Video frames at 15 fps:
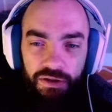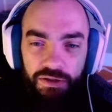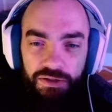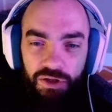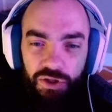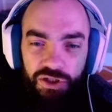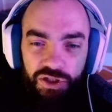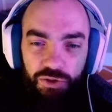as
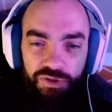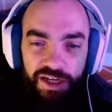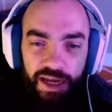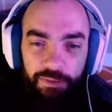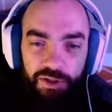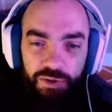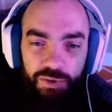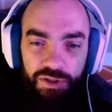long as no
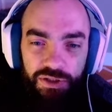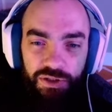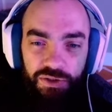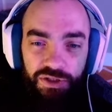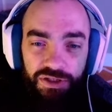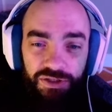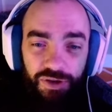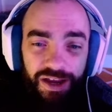damage was
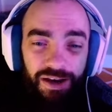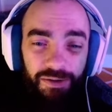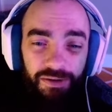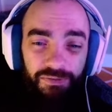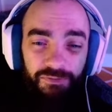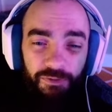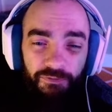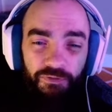associated. So I can
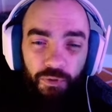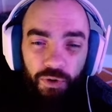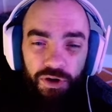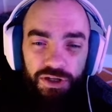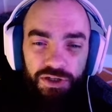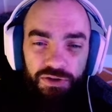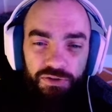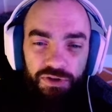
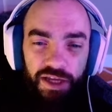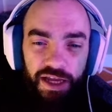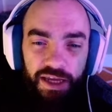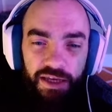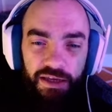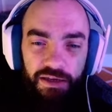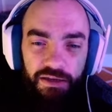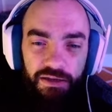afford to like